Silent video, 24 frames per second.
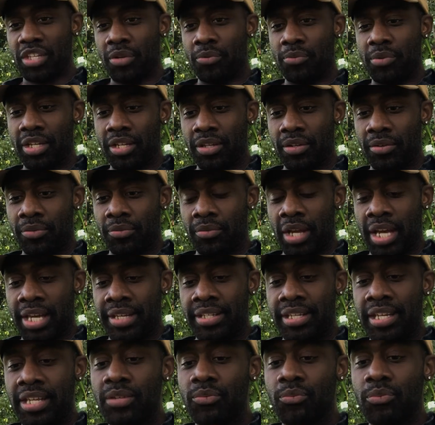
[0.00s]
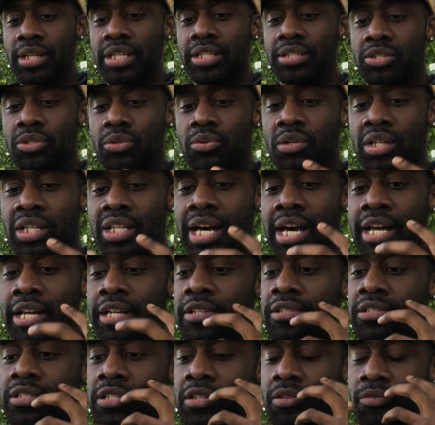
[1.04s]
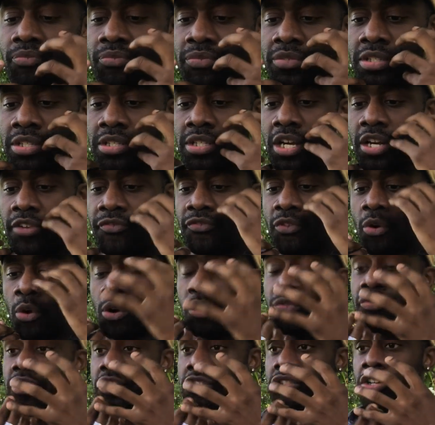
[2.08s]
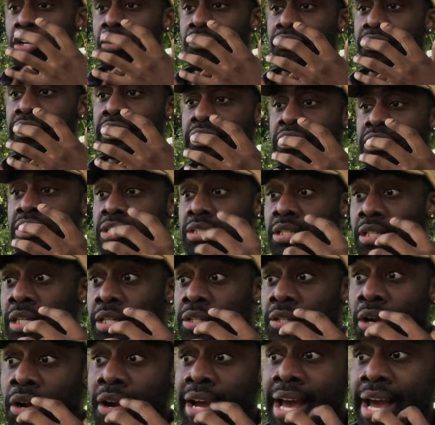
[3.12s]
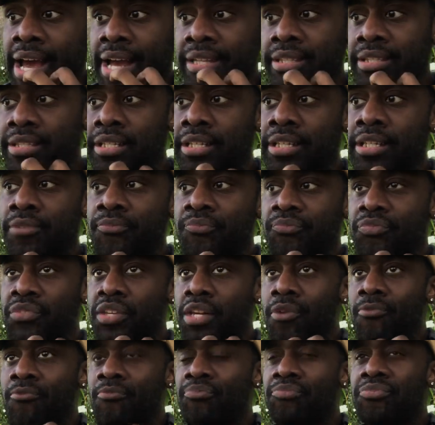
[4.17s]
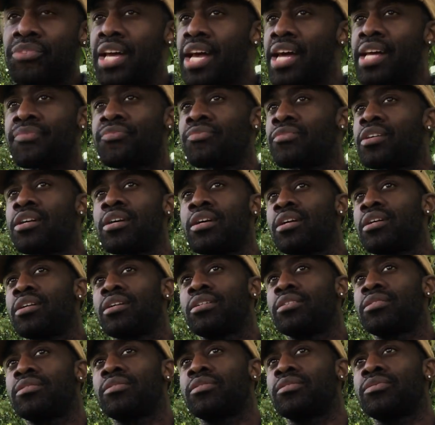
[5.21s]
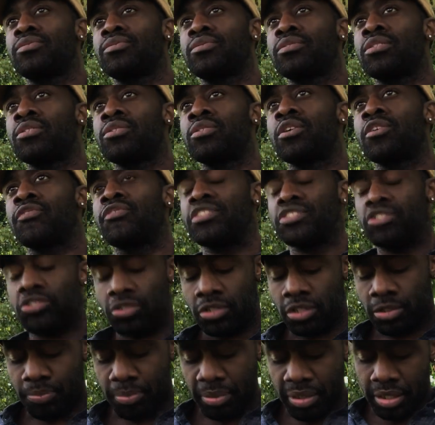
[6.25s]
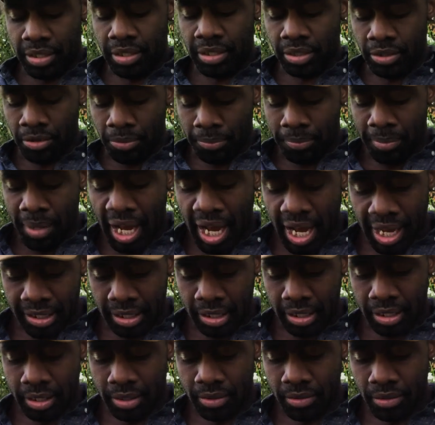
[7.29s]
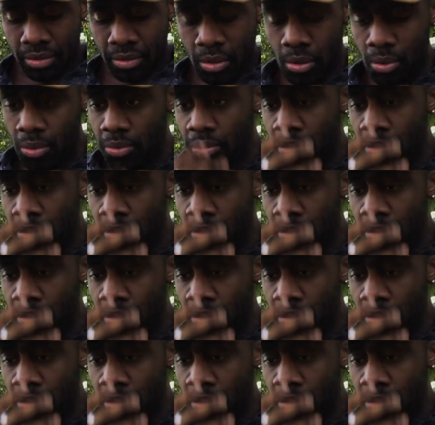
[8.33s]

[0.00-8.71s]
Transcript: and we and then we do a lot of stuff on the surface in our acting that you know if you just put it in your body who